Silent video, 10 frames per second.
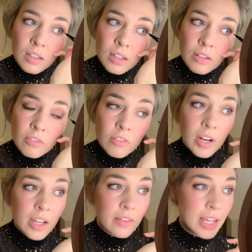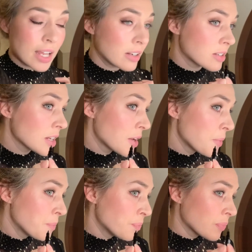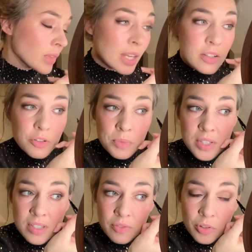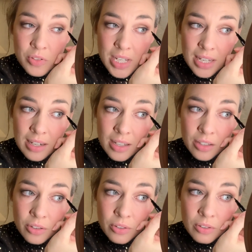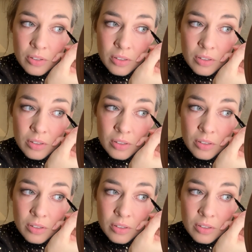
right at the end, it's almost as if you're tickling your